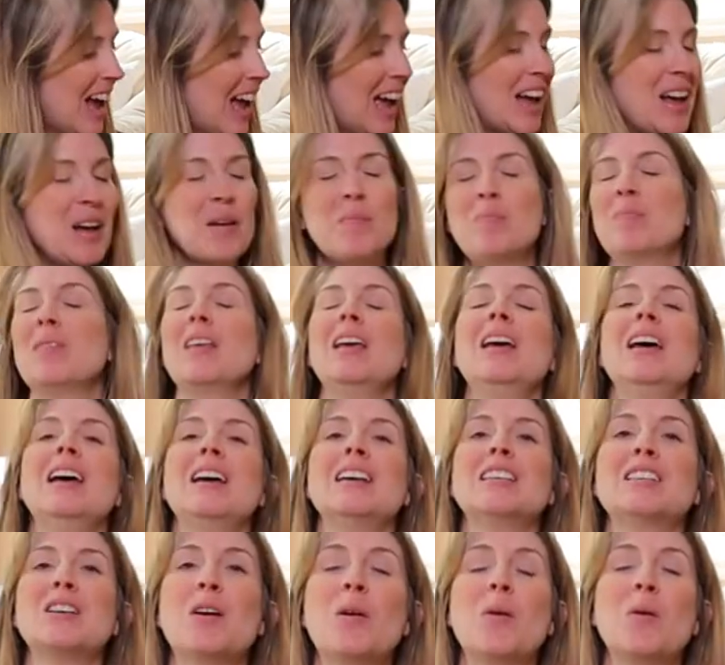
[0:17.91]
Um,
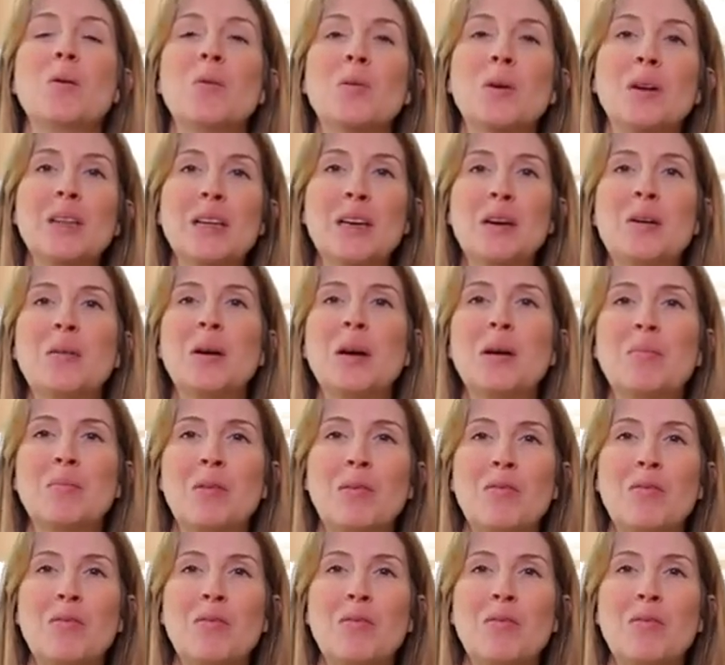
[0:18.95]
so really quick,